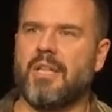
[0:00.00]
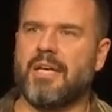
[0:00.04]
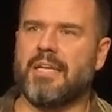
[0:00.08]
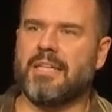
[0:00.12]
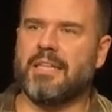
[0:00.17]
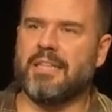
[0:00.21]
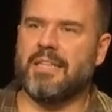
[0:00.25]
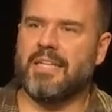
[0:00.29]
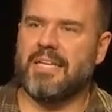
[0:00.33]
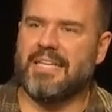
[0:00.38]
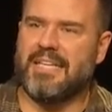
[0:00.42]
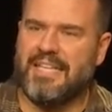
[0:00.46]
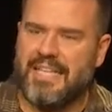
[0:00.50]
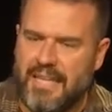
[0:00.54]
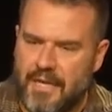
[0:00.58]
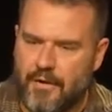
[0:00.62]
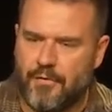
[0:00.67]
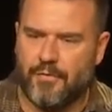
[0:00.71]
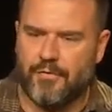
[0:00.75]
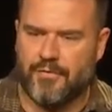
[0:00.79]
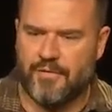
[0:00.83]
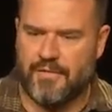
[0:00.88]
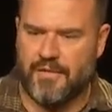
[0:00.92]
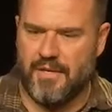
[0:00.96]
like the
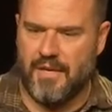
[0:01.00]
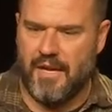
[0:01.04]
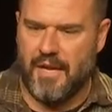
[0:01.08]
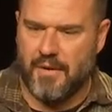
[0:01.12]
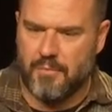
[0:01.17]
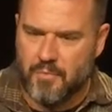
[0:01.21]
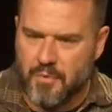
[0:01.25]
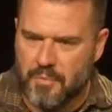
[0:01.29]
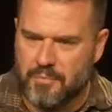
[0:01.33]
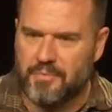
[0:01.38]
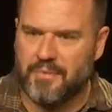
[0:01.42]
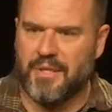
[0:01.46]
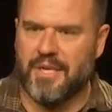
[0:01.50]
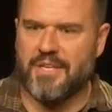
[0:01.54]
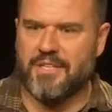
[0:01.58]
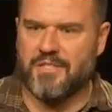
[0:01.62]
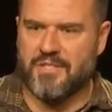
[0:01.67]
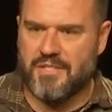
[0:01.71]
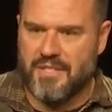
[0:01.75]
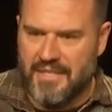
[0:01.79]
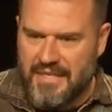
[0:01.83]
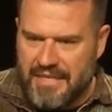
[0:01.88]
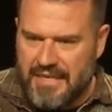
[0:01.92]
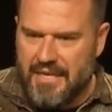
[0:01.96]
gift had
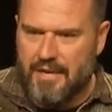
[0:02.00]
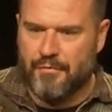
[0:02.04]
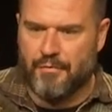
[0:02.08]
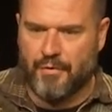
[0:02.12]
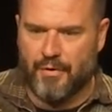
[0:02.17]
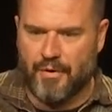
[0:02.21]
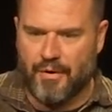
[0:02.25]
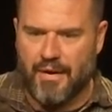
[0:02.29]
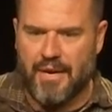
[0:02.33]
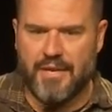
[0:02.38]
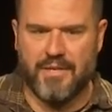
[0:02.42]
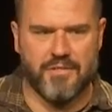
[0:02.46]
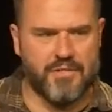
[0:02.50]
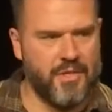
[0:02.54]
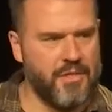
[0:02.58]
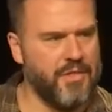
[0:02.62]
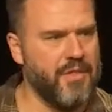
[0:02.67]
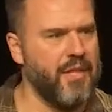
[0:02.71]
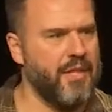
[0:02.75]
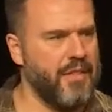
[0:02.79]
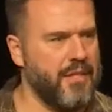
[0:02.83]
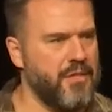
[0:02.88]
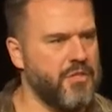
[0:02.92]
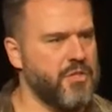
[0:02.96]
replaced the giver as the
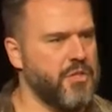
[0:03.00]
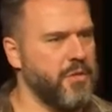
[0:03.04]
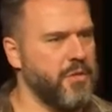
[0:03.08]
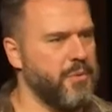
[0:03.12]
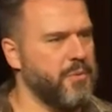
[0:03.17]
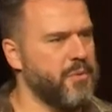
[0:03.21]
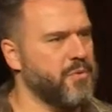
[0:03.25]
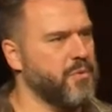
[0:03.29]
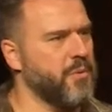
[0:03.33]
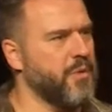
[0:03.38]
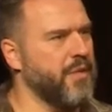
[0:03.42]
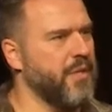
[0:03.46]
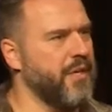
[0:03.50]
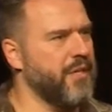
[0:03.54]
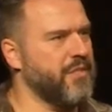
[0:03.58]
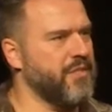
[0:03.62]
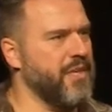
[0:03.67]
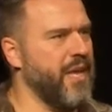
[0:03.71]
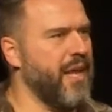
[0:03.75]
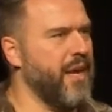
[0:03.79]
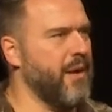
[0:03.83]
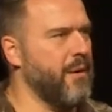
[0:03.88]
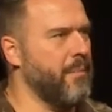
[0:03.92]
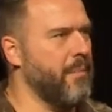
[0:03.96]
thing that she was really
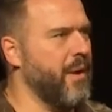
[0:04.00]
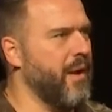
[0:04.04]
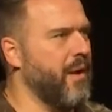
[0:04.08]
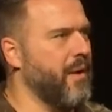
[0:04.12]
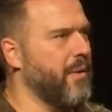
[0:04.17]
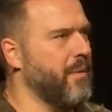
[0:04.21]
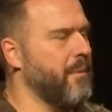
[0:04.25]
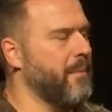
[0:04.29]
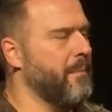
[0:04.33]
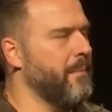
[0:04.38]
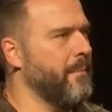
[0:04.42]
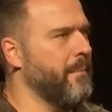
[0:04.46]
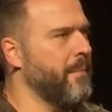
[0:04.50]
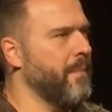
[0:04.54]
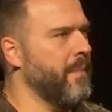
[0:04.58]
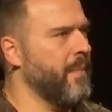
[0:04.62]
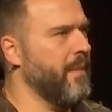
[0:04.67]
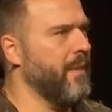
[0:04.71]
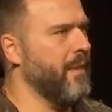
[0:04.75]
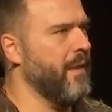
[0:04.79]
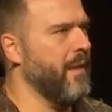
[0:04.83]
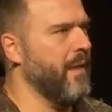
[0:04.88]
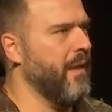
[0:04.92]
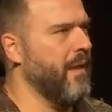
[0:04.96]
excited about.
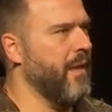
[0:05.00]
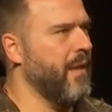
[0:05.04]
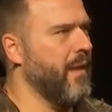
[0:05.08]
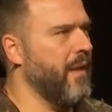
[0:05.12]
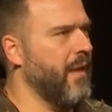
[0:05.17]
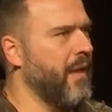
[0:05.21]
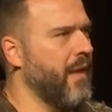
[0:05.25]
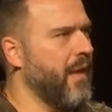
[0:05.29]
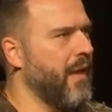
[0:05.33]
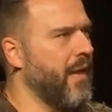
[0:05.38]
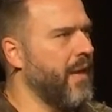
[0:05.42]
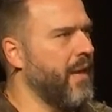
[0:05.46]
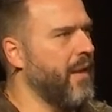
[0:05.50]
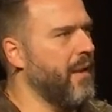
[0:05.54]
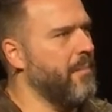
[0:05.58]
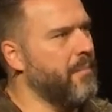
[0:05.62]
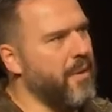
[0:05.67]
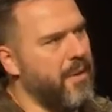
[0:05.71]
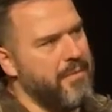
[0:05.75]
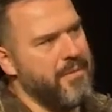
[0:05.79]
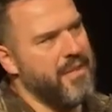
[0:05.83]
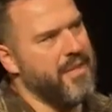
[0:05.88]
And maybe